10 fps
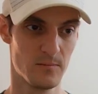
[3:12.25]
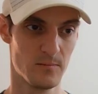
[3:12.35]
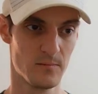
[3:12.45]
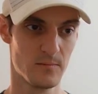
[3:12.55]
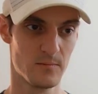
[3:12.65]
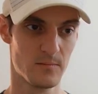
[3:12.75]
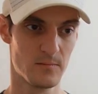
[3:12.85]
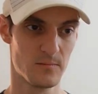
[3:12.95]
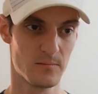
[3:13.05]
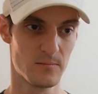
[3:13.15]

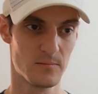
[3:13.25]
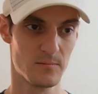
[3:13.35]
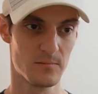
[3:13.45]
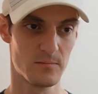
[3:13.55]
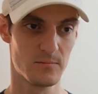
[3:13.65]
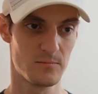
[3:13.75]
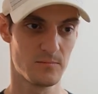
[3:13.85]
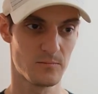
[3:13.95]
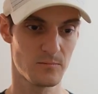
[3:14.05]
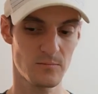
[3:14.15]

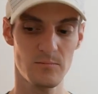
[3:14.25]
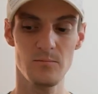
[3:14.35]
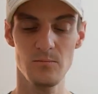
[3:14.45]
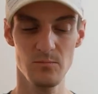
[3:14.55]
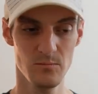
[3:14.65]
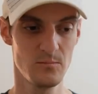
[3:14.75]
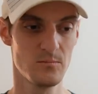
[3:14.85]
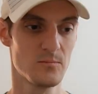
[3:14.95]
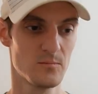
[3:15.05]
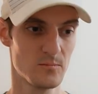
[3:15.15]

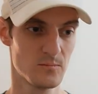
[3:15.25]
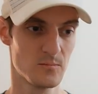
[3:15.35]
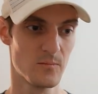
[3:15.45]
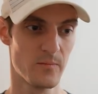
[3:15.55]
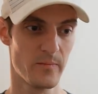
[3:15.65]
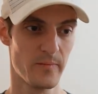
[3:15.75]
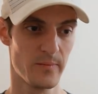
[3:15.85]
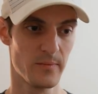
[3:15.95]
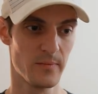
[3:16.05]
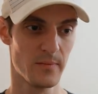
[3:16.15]

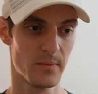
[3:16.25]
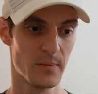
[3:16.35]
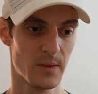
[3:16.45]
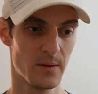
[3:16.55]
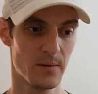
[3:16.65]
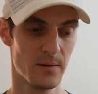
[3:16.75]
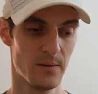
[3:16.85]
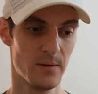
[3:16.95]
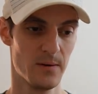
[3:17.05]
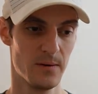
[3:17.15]

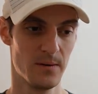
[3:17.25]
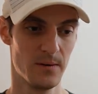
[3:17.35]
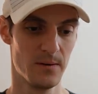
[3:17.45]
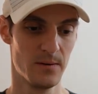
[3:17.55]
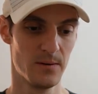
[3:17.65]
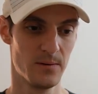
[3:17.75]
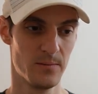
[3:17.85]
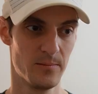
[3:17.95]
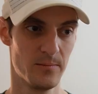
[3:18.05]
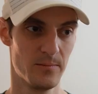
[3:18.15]

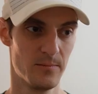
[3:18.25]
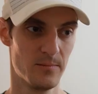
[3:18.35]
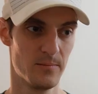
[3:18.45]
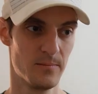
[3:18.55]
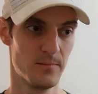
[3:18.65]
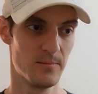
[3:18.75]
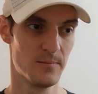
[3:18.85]
[no speech]